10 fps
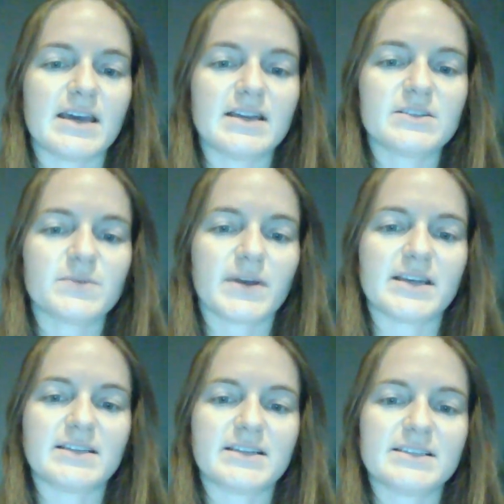it is one
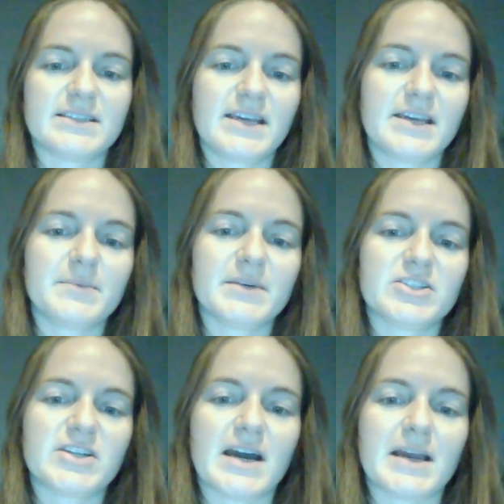that doesn't take
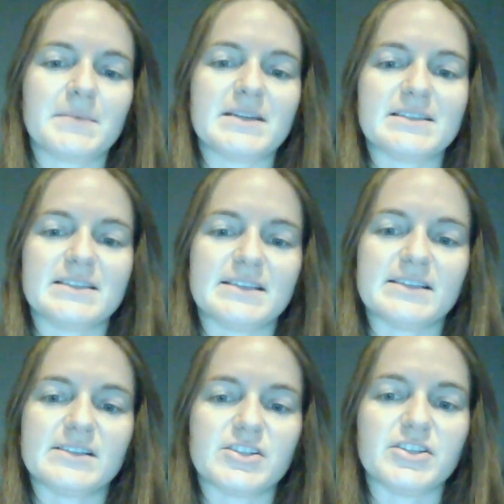much time and is
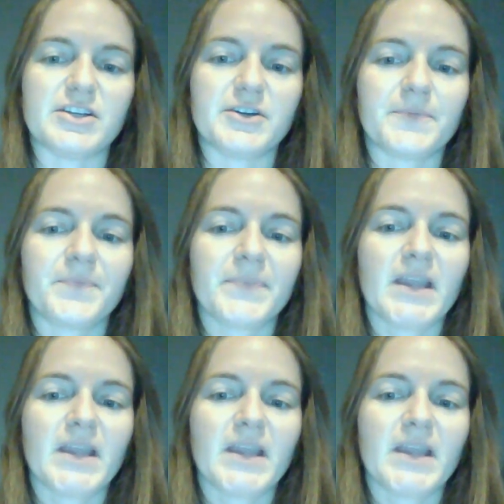easy to do.